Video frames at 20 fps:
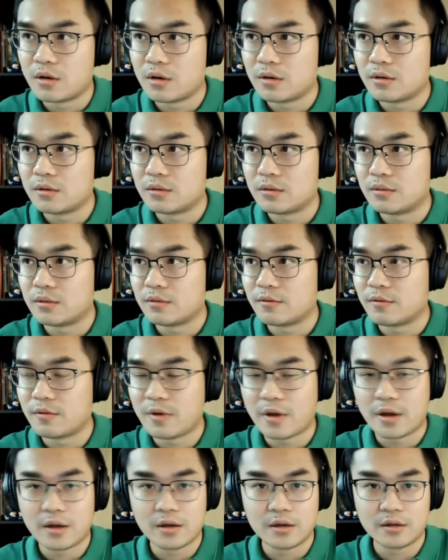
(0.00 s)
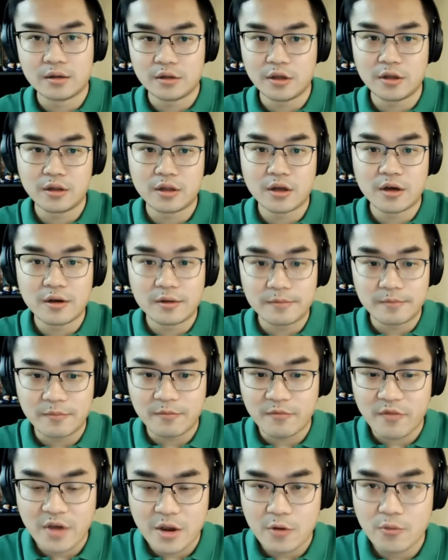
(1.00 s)
uh, in a
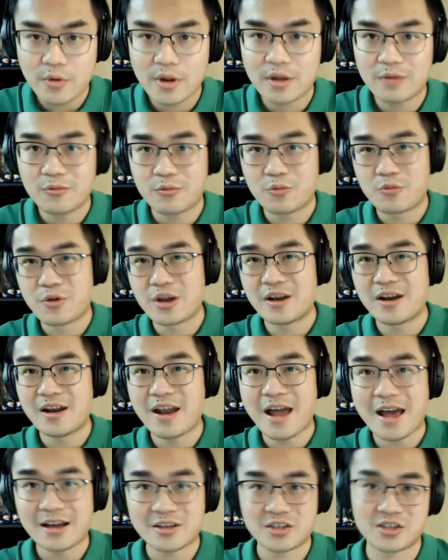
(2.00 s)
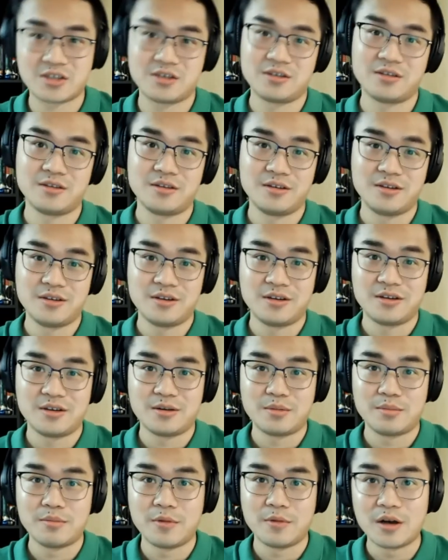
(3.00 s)
very relaxed
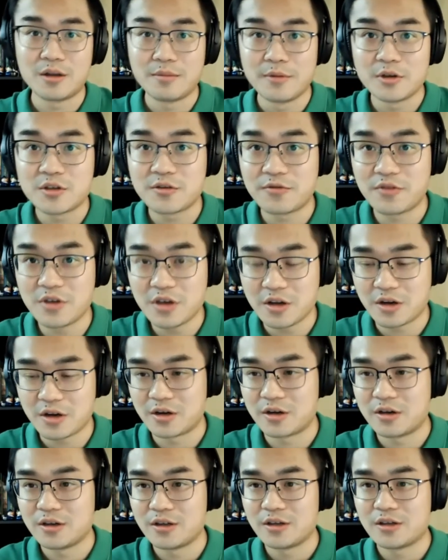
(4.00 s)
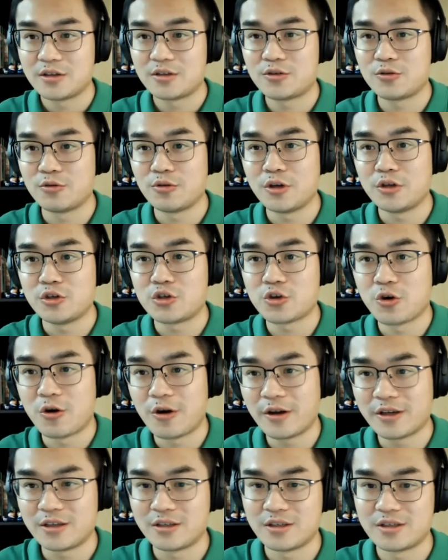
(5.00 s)
atmosphere to
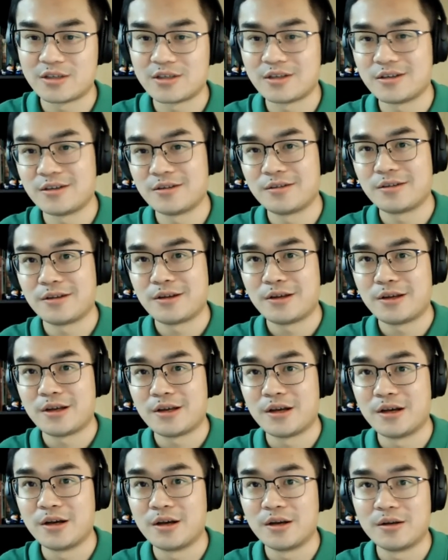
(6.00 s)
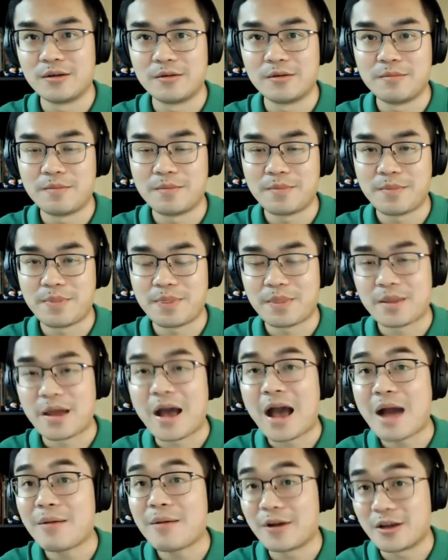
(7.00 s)
enjoy the
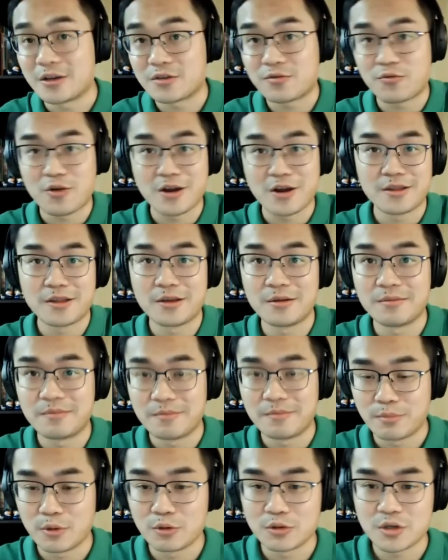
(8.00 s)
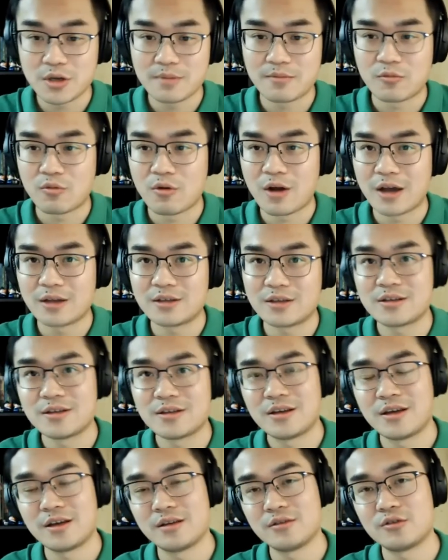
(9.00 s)
happiness from the museum, right?
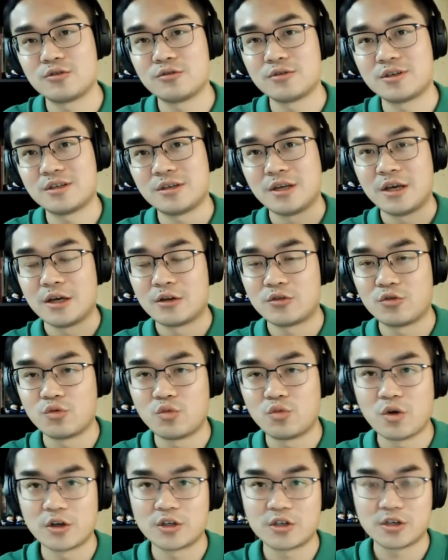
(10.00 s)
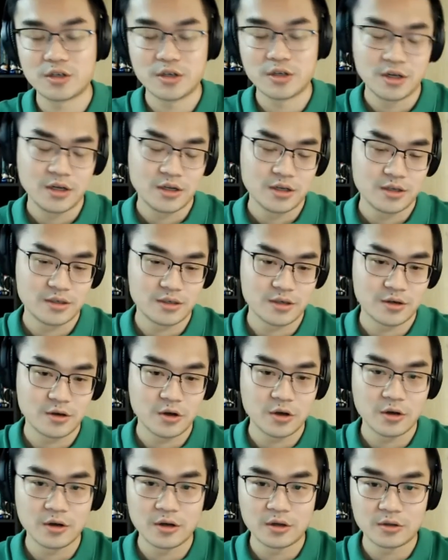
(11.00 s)
And to to watch the
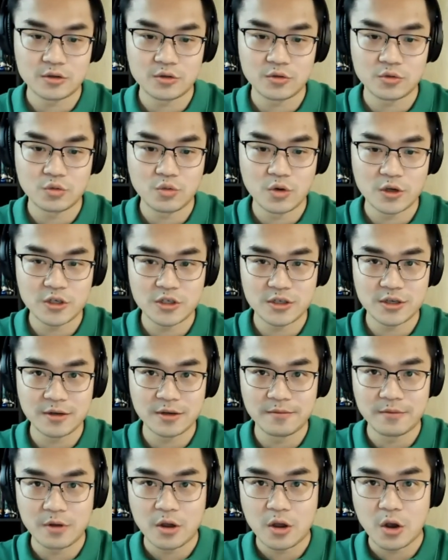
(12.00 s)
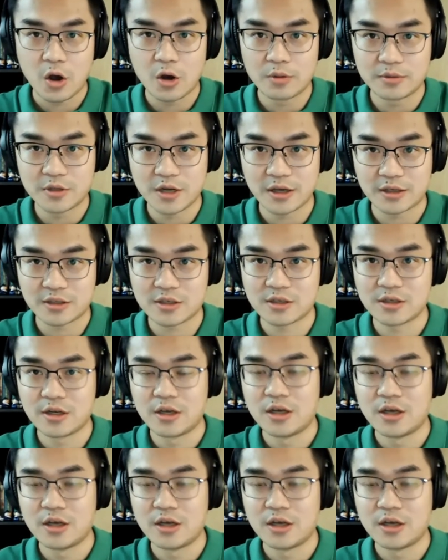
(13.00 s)
to watch the object,